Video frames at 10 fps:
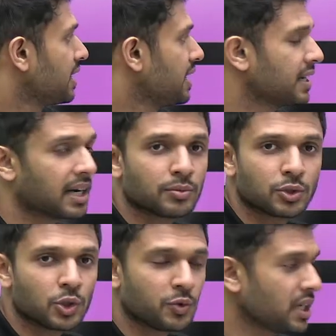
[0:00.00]
Then it
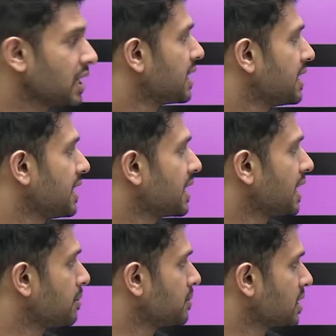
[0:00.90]
comes UV, then
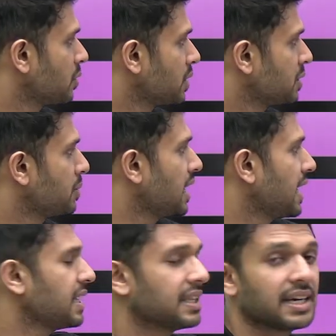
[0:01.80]
comes a visible
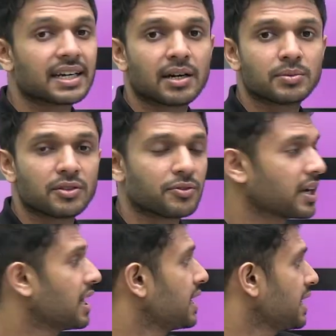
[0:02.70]
light, then comes
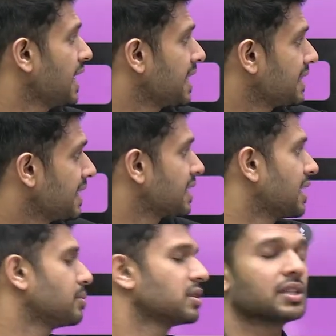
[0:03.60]
infrared, and then
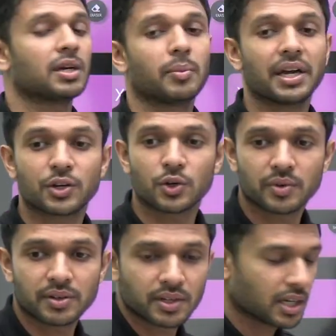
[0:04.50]
comes the
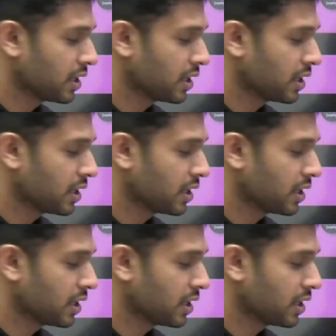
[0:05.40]
microwave.